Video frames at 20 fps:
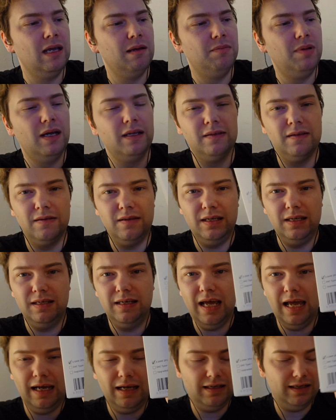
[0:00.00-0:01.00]
But the
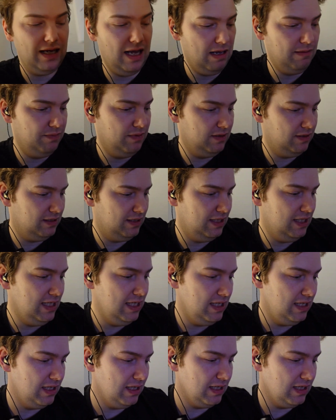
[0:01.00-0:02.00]
DAC
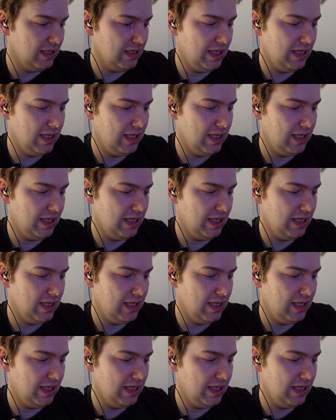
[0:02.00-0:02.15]
Type-C